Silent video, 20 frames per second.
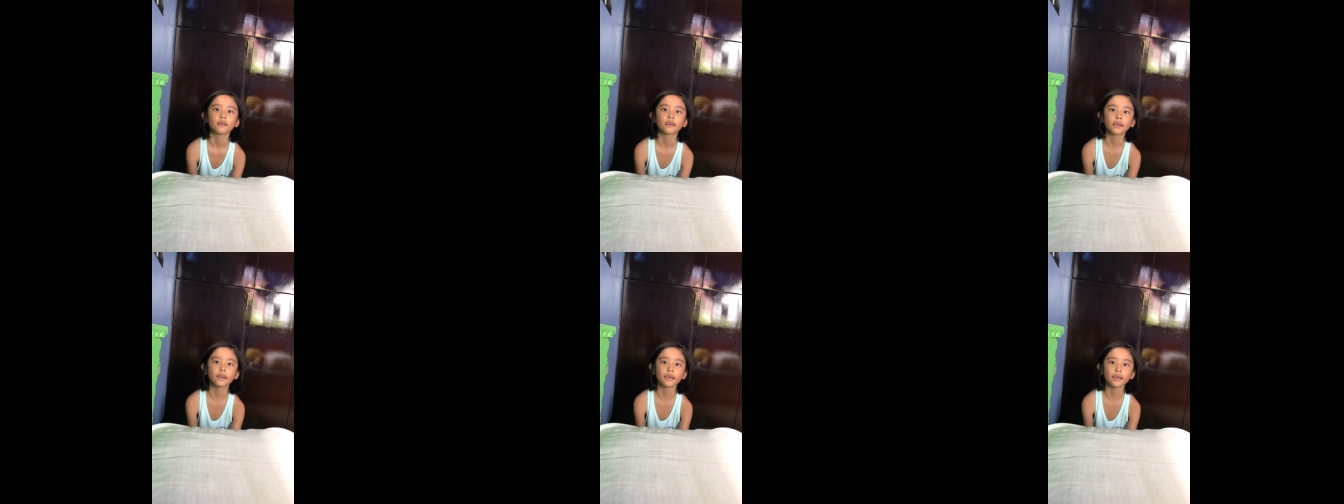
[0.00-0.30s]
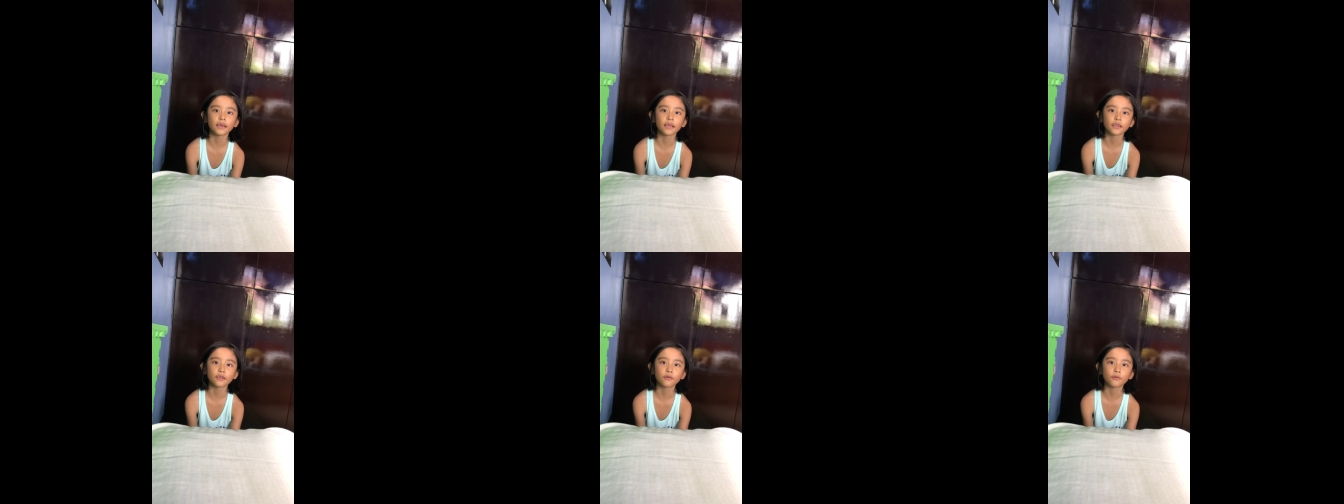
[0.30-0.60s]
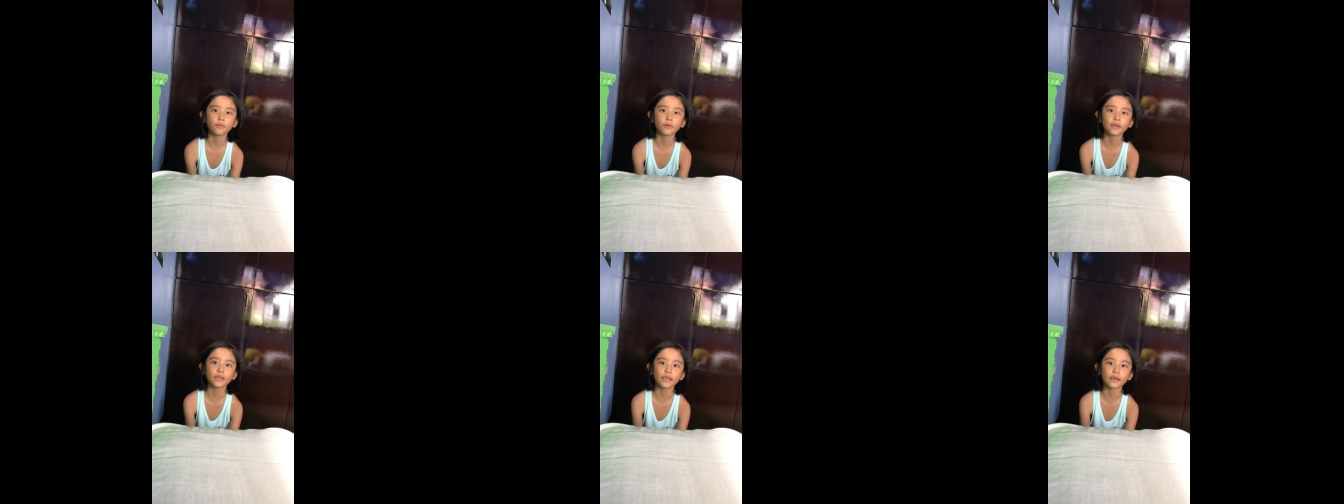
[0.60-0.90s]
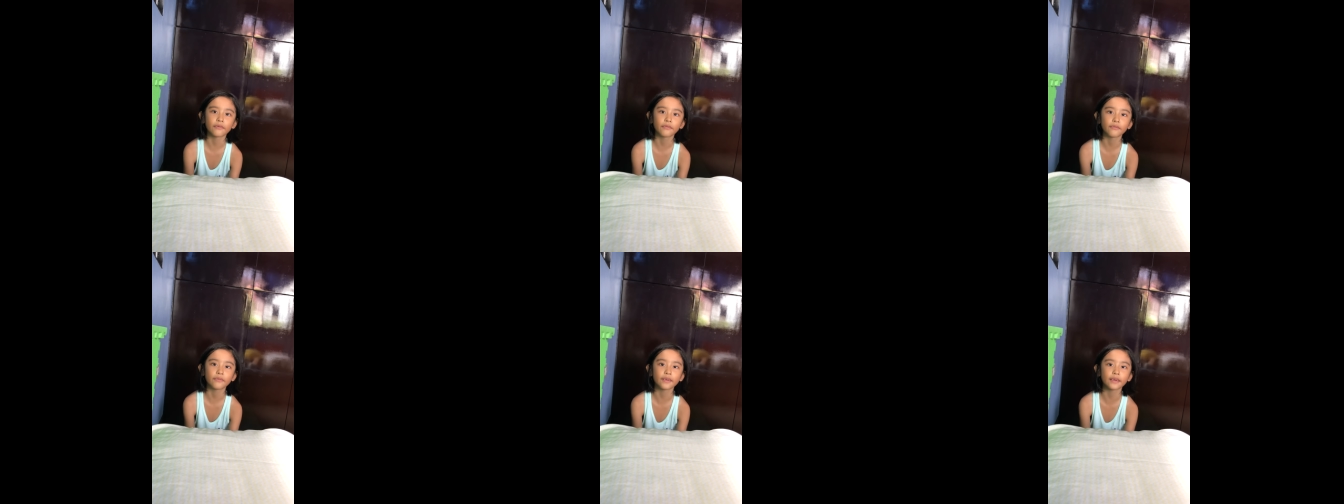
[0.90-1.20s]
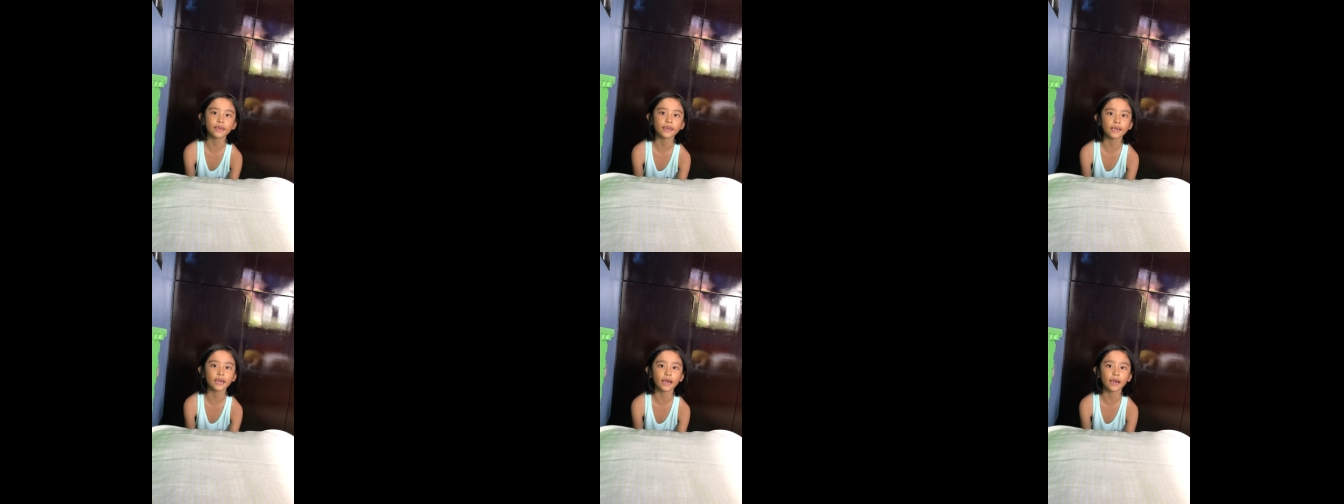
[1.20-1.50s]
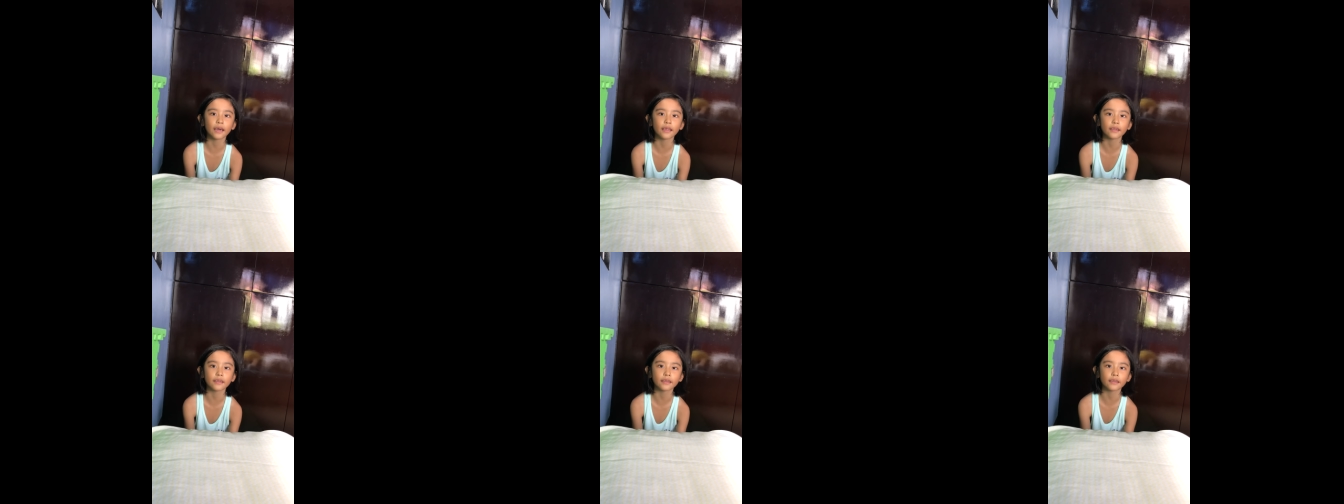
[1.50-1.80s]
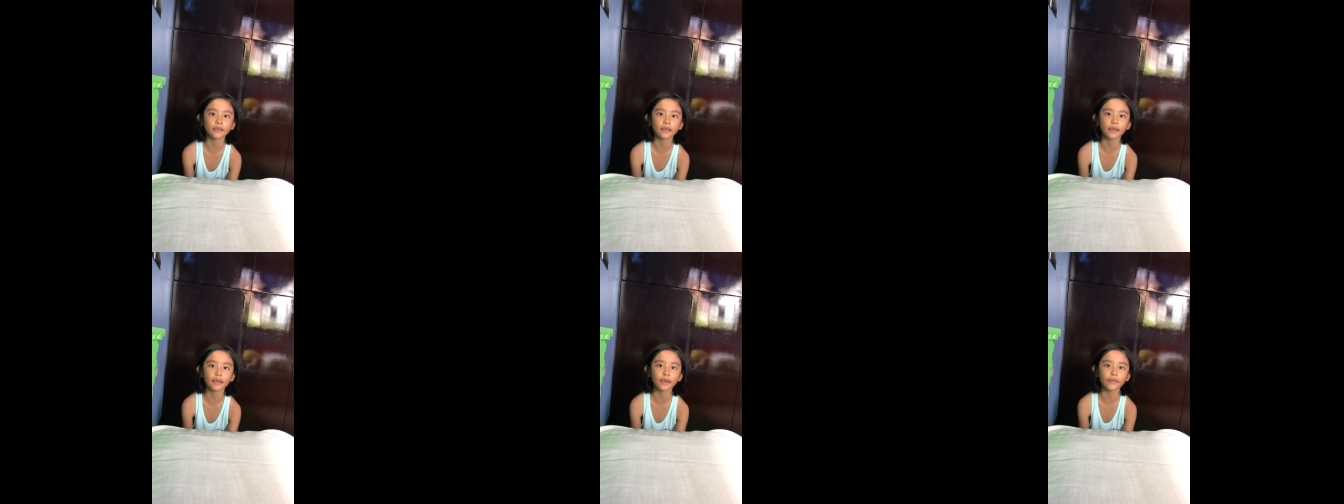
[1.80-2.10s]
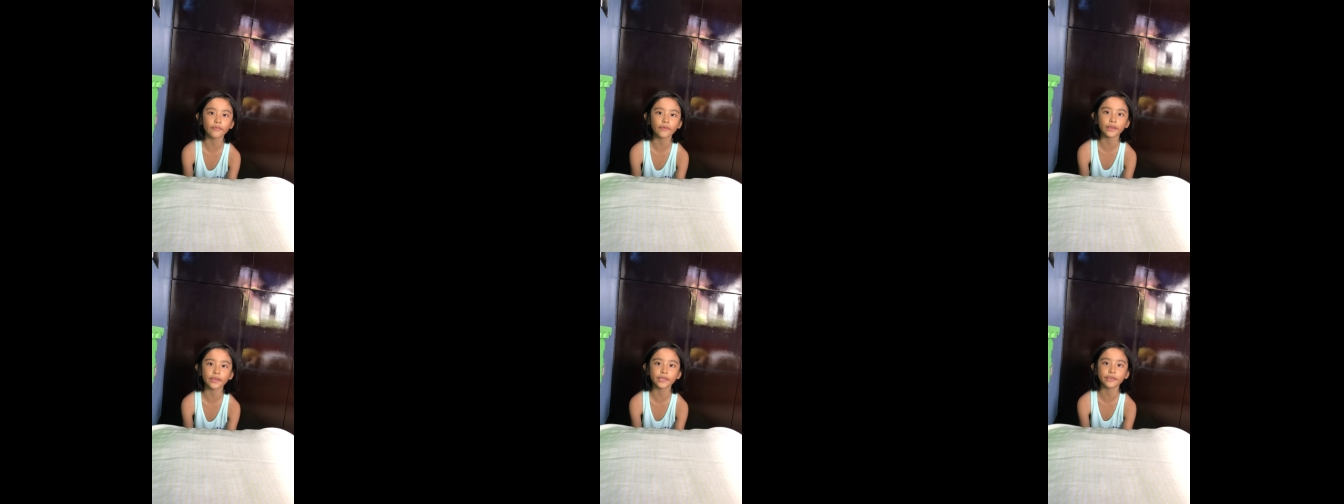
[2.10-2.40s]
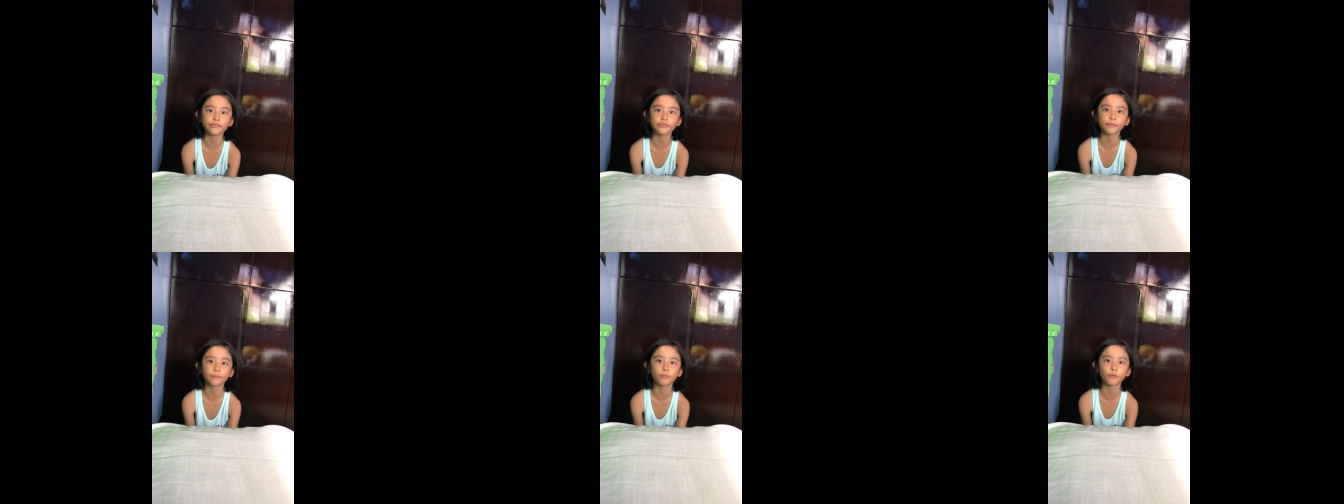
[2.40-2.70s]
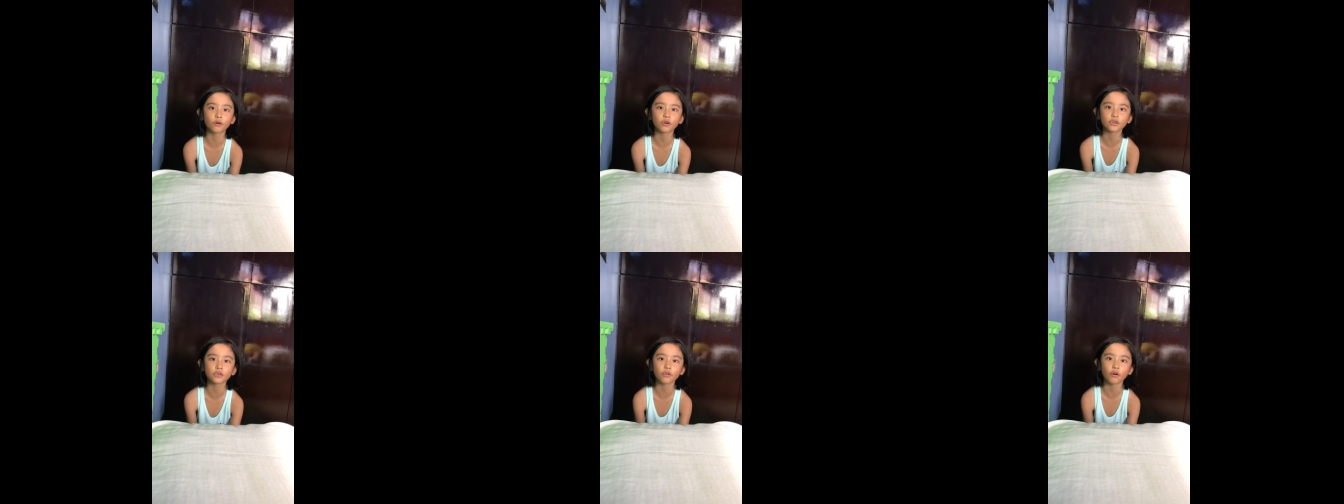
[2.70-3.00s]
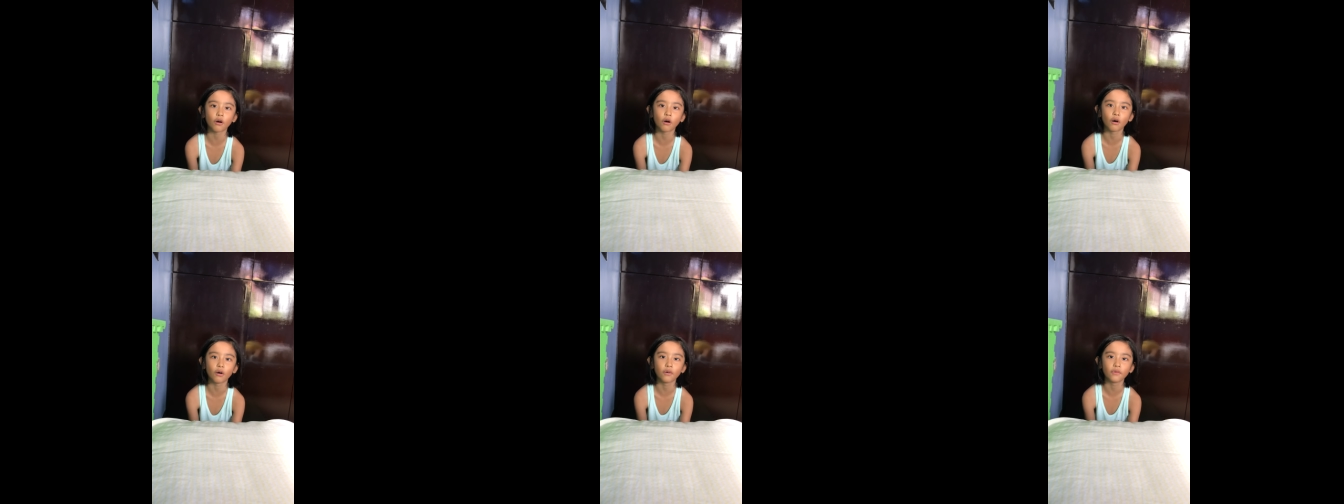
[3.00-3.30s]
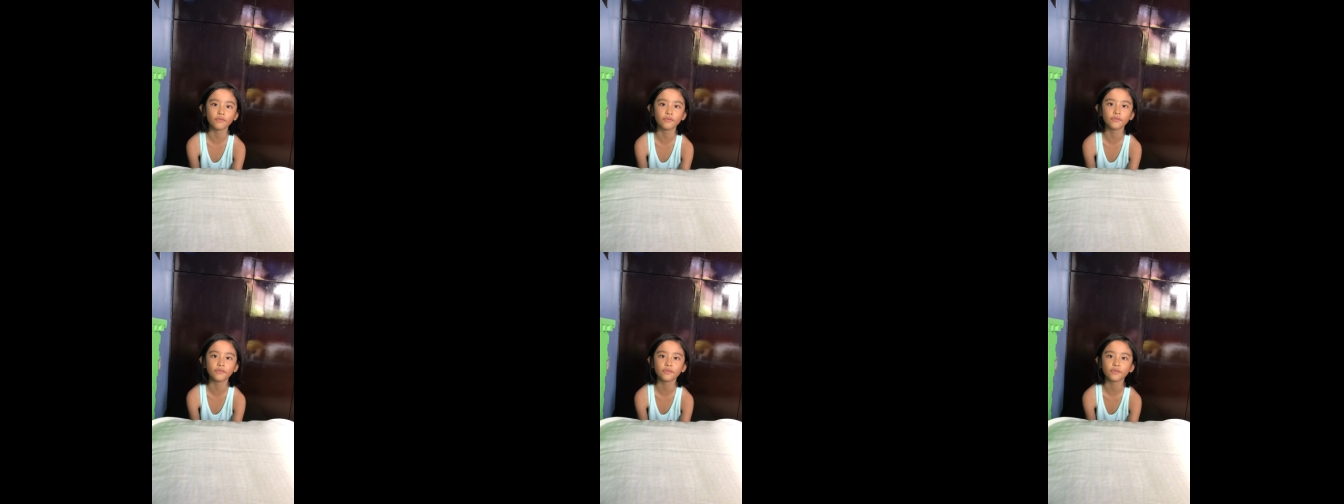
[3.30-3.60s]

king and queen if he can get any support of